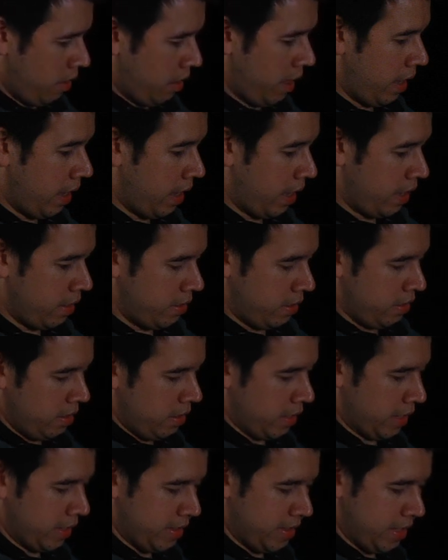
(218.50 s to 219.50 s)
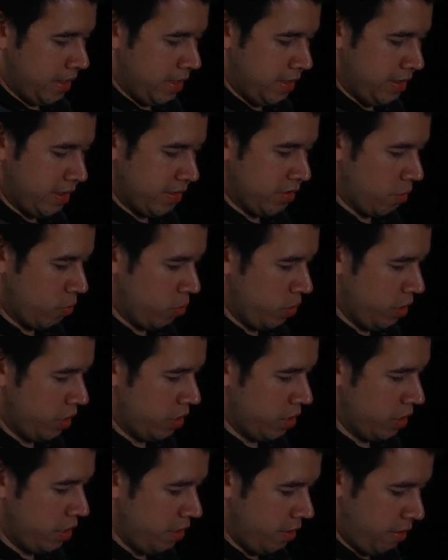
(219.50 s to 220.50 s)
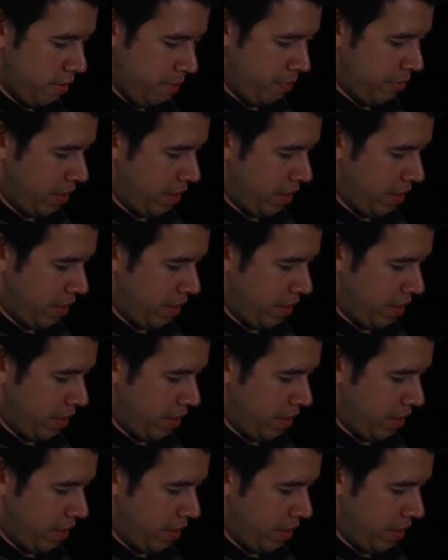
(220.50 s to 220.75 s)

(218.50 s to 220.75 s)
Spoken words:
And like I said, these things are really good.